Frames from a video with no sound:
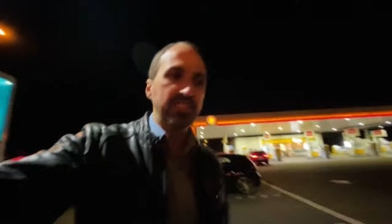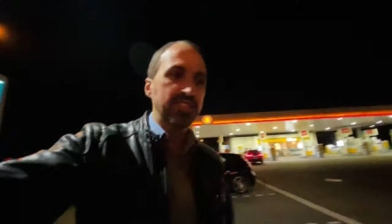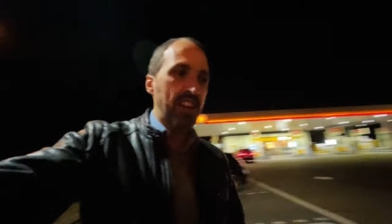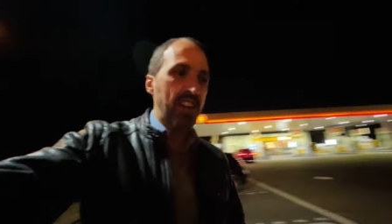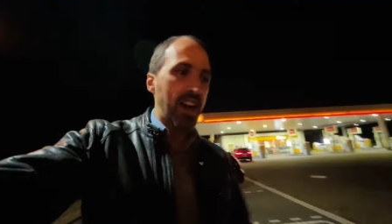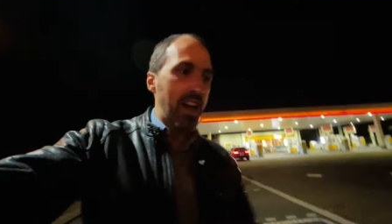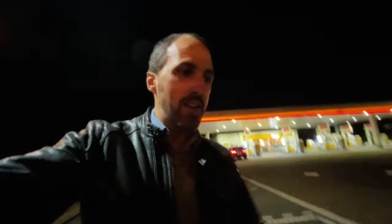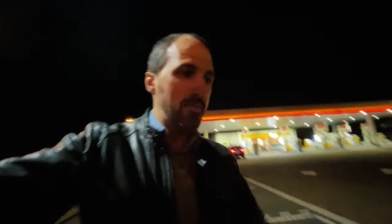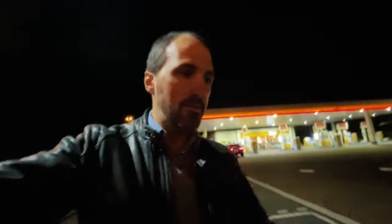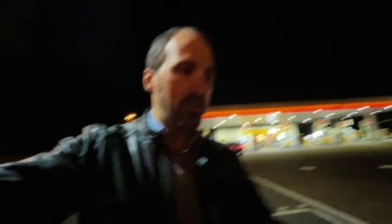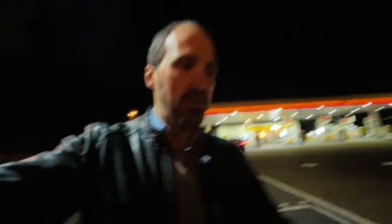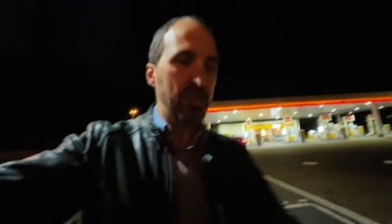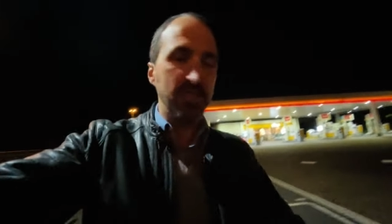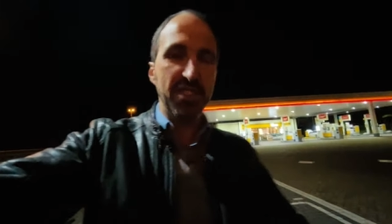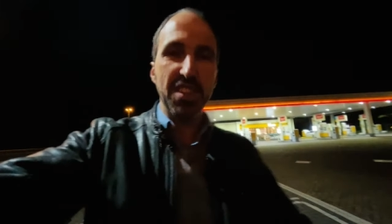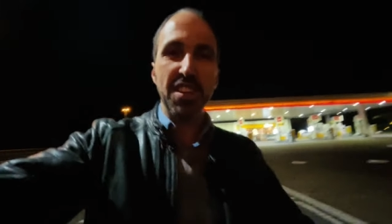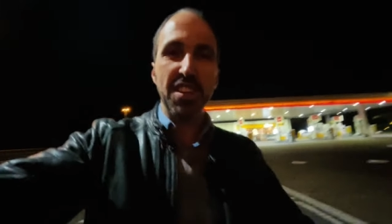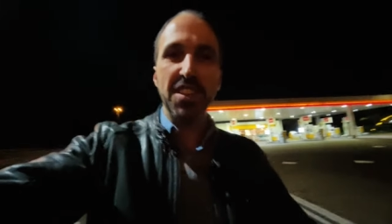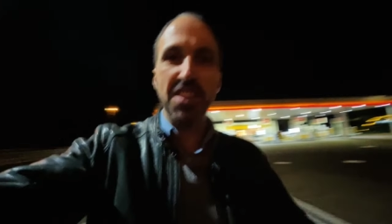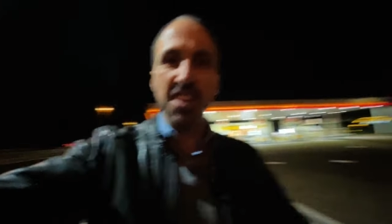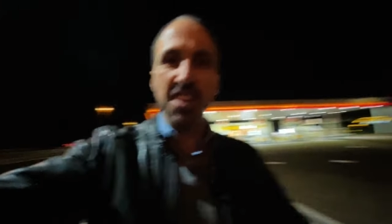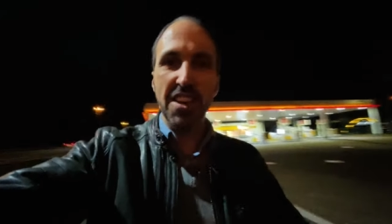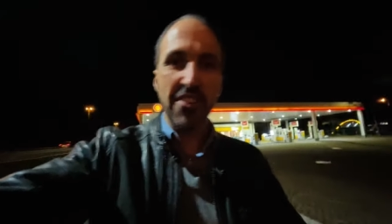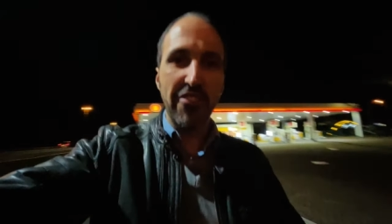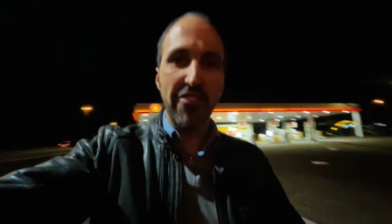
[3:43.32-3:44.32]
time
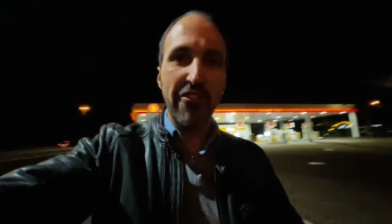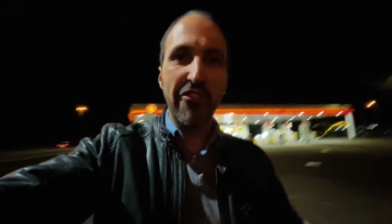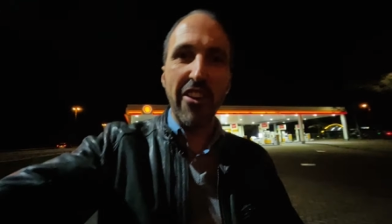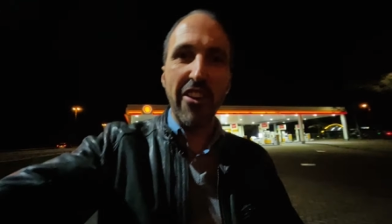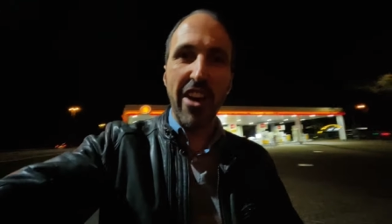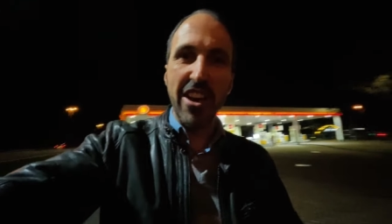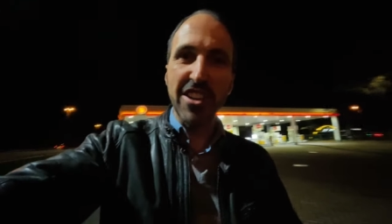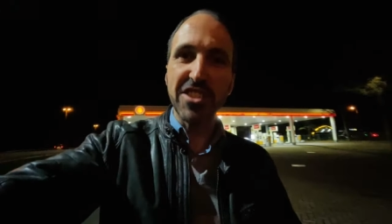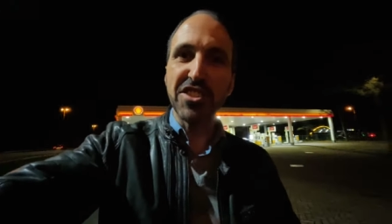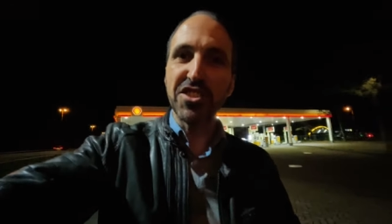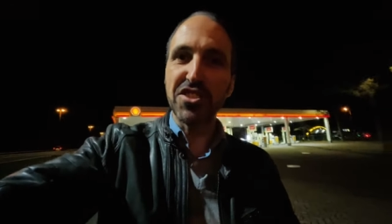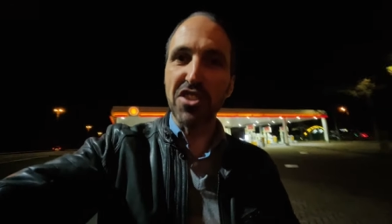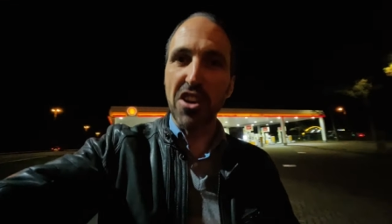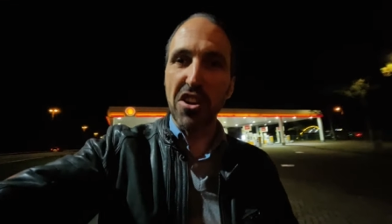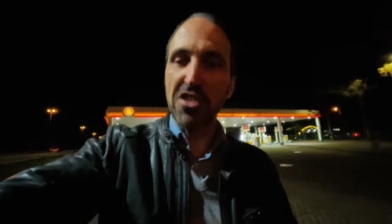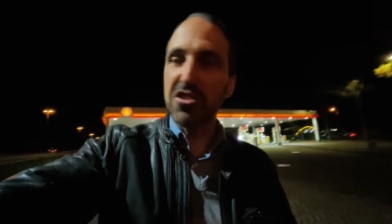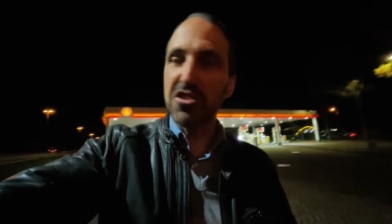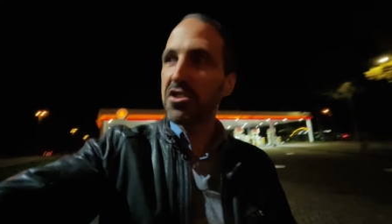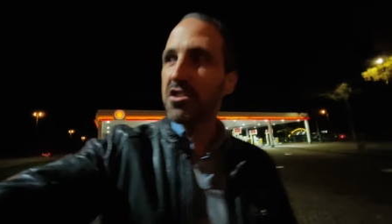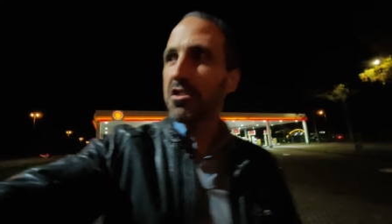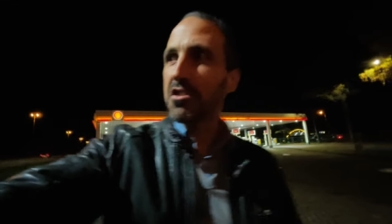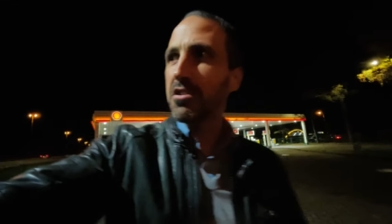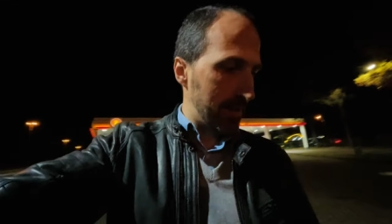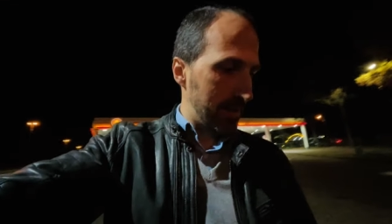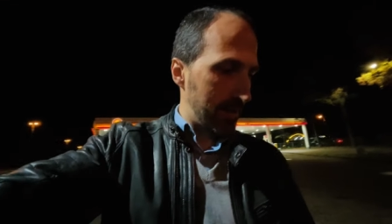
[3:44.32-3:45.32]
using the fast
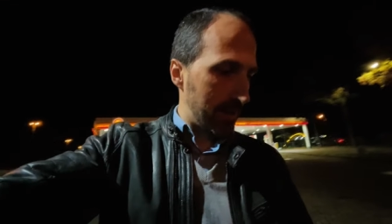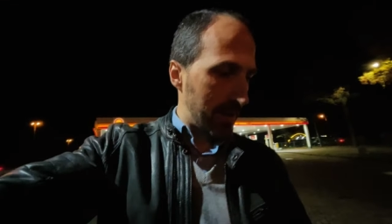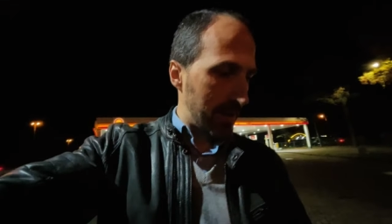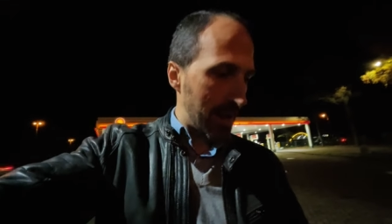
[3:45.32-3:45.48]
charger.